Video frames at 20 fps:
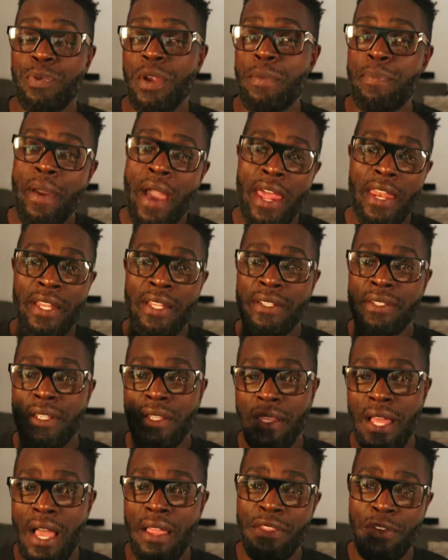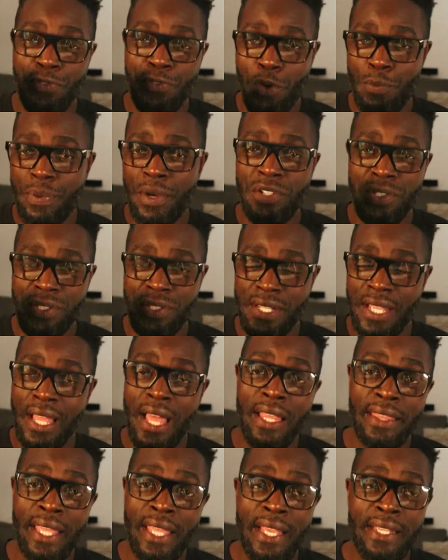padding is a lot, the fuel pressure is a lot
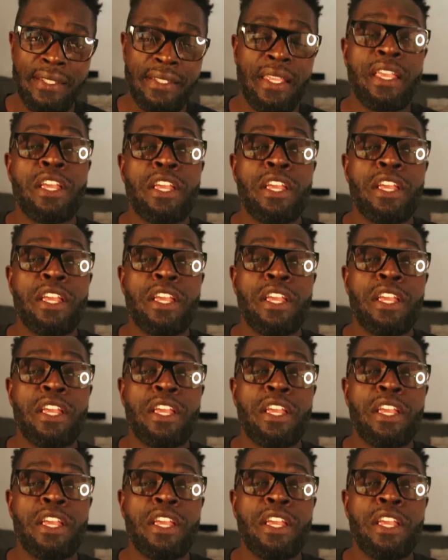less,